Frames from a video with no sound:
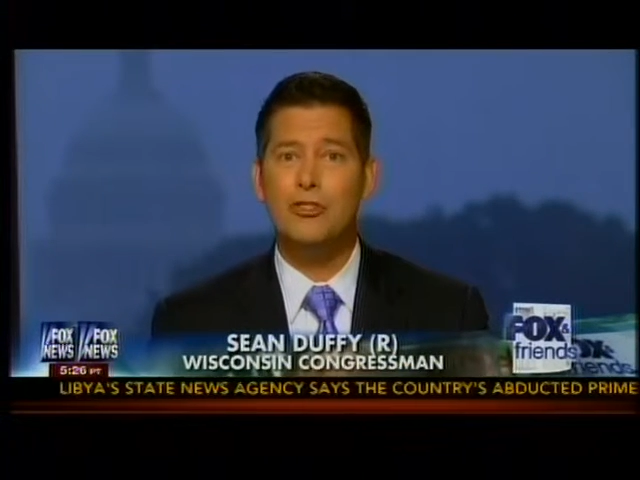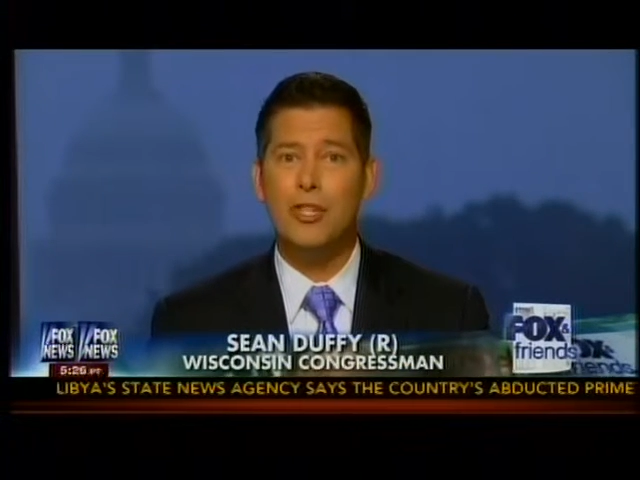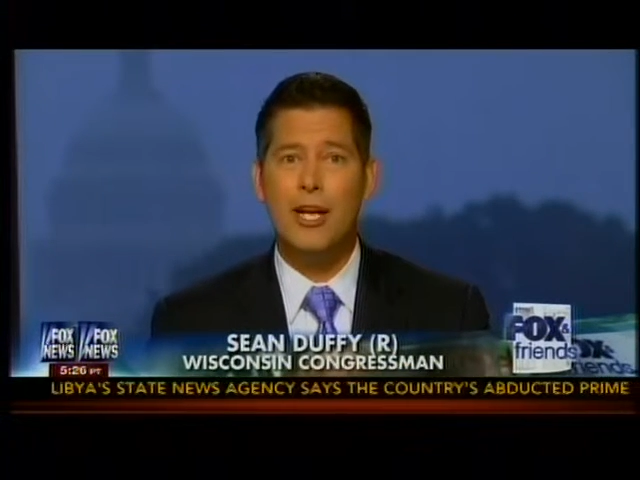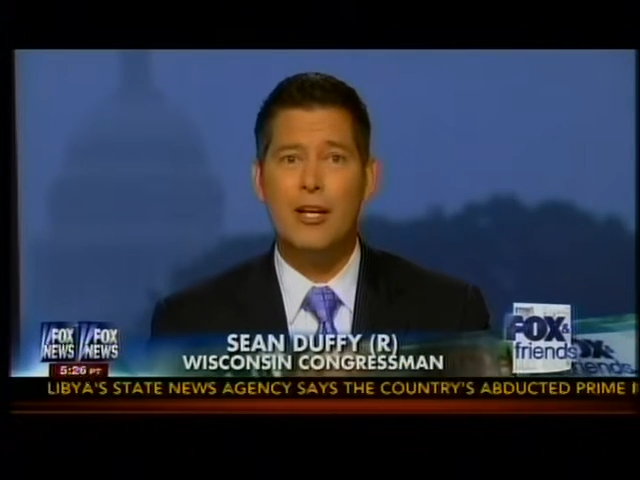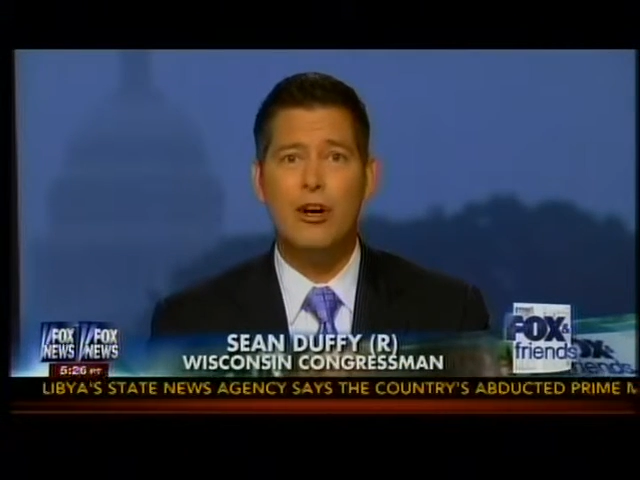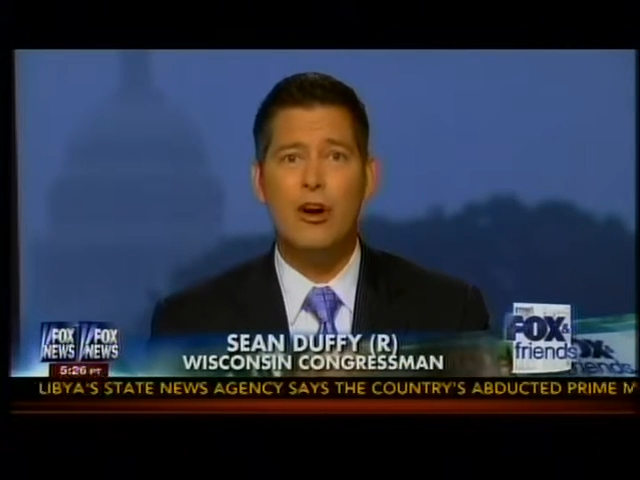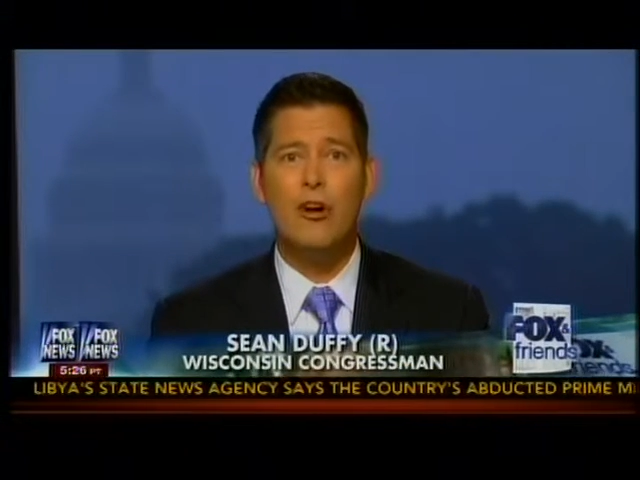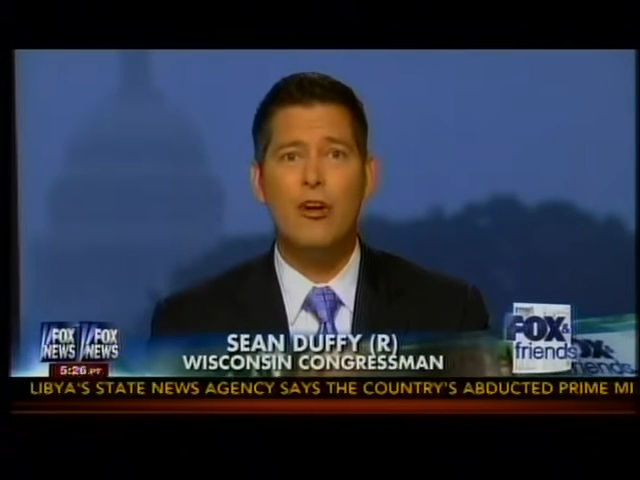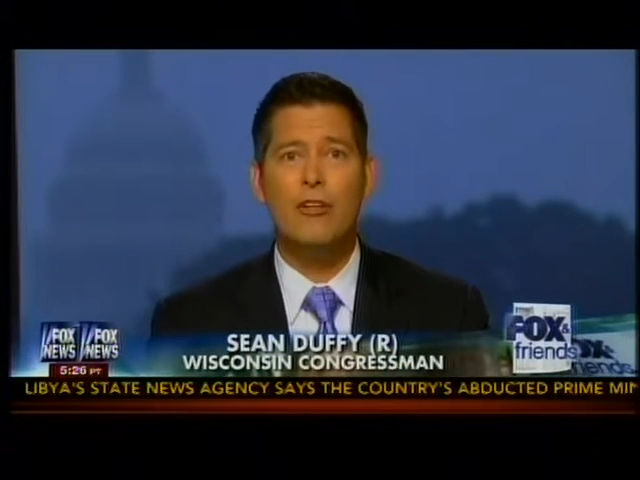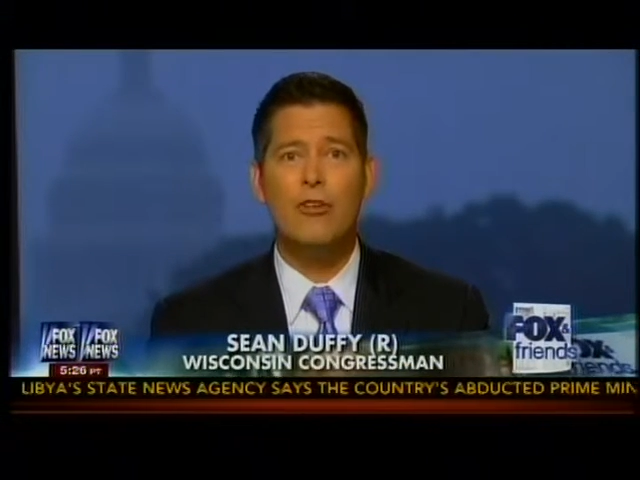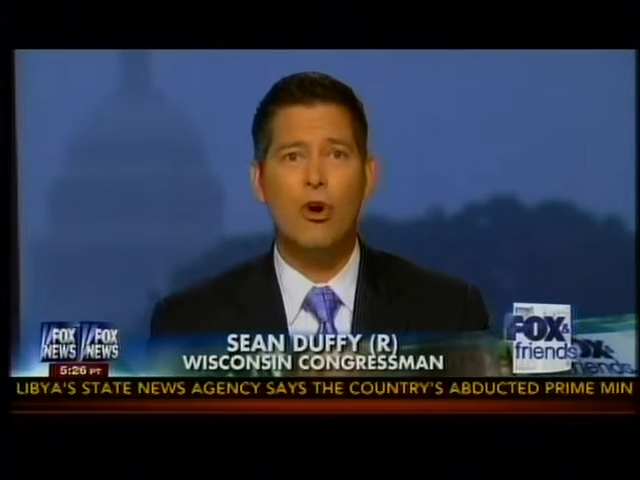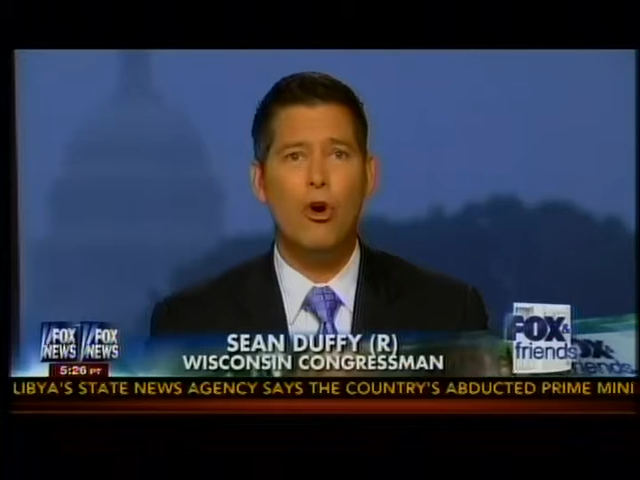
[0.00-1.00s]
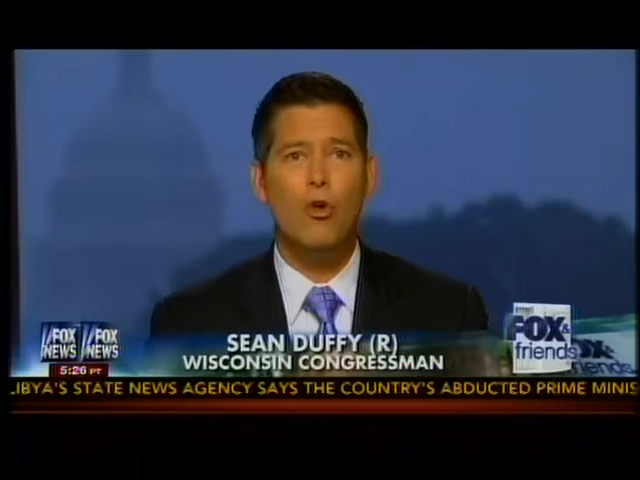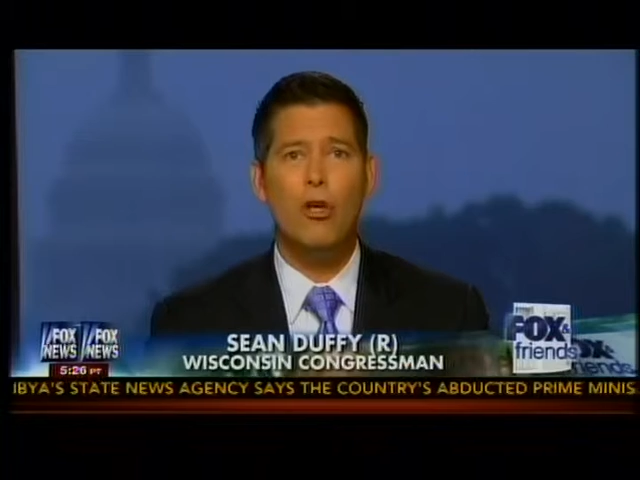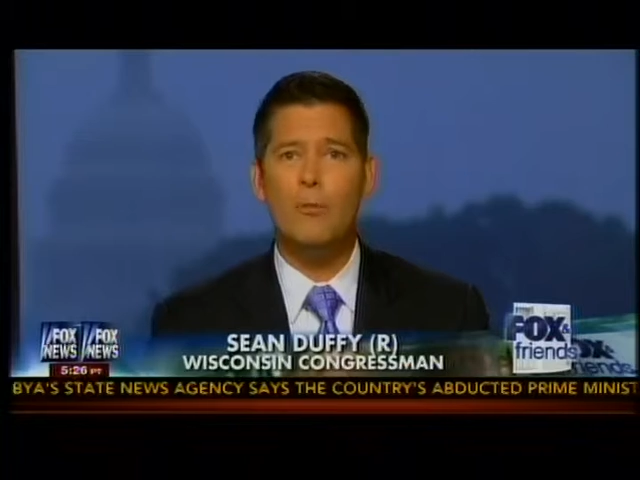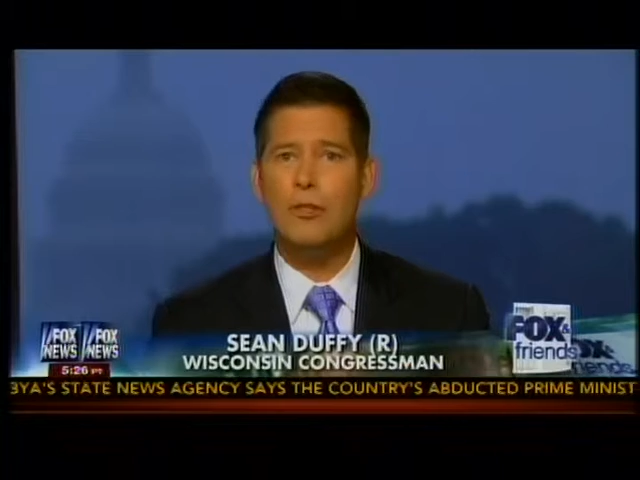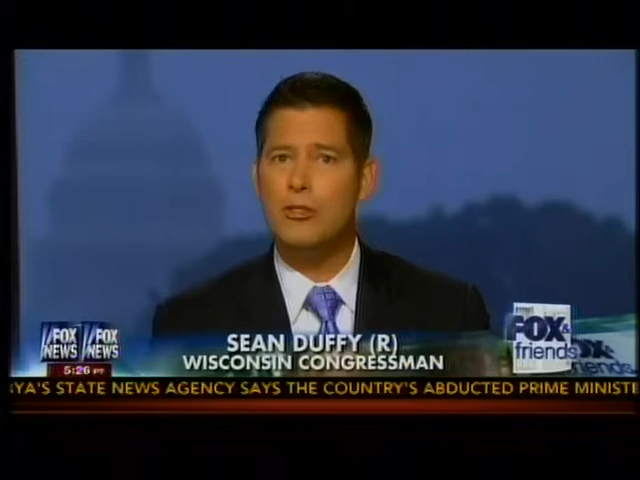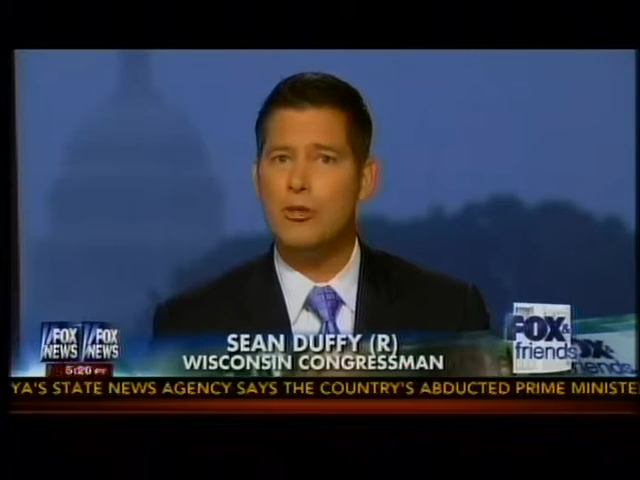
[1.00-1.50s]
Jay Carney, and the whole
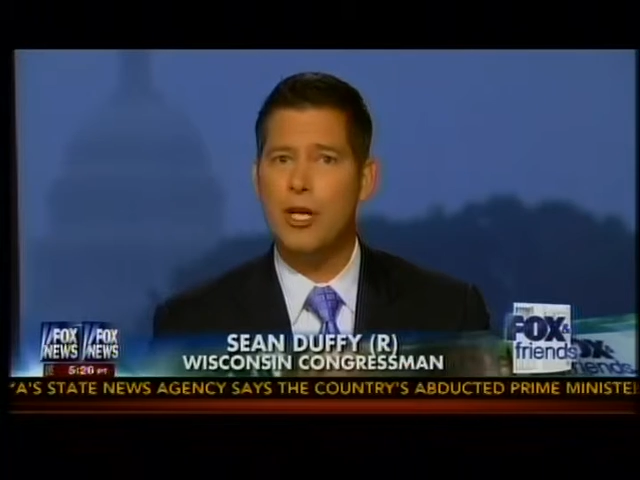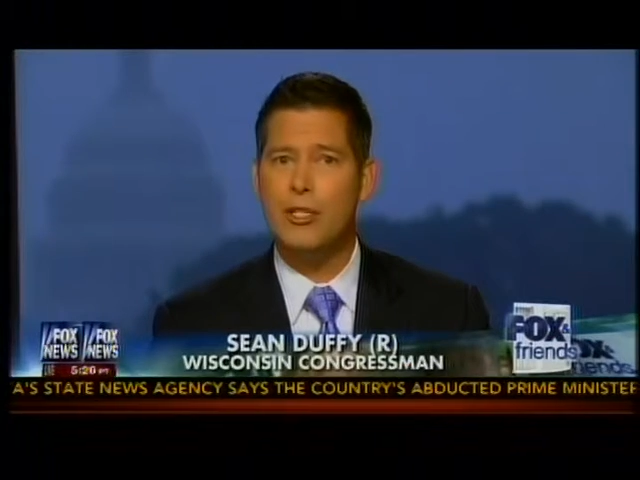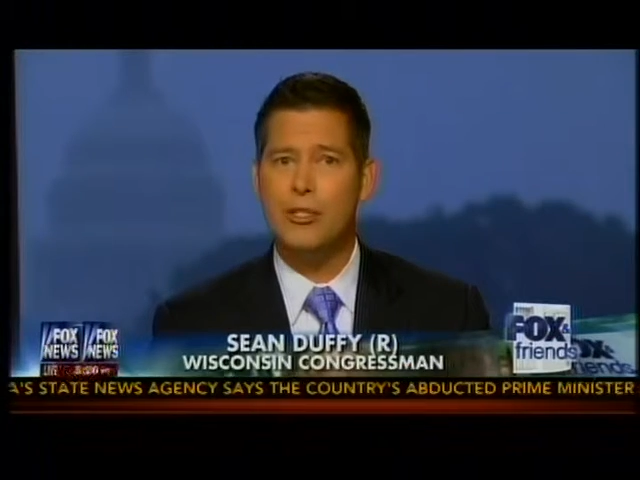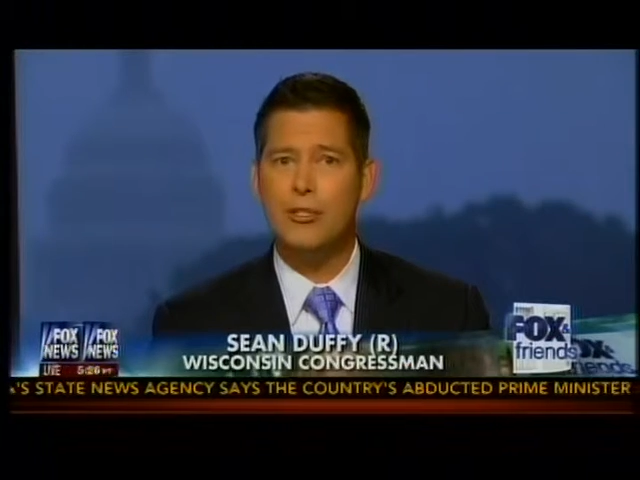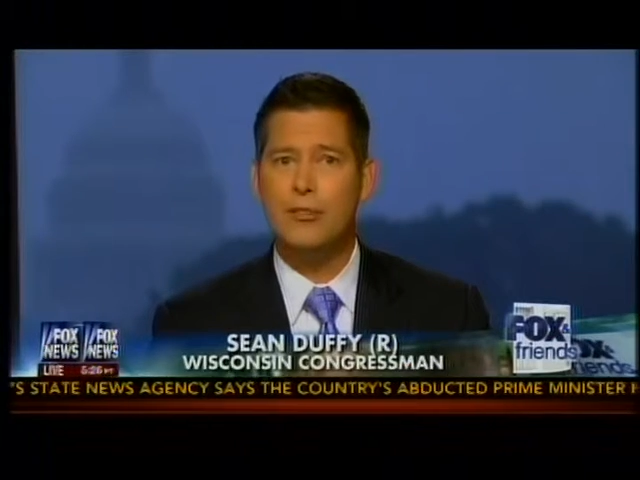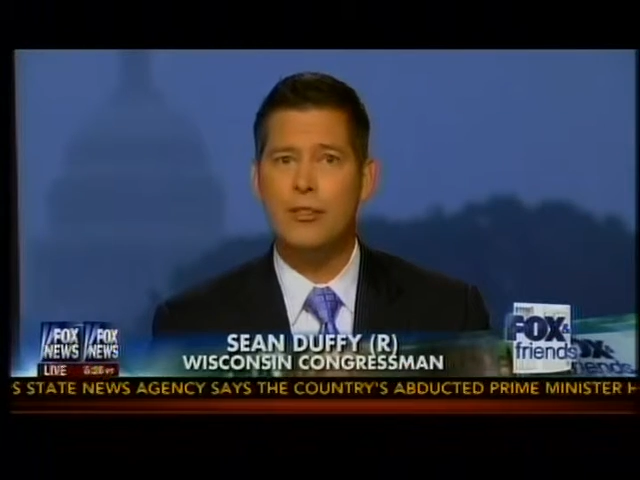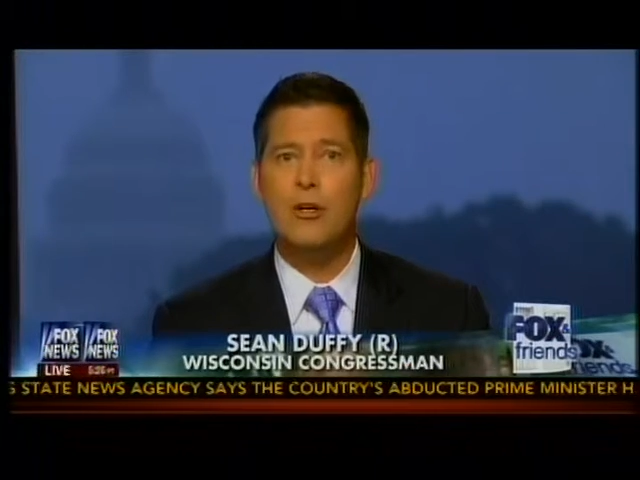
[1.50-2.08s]
administration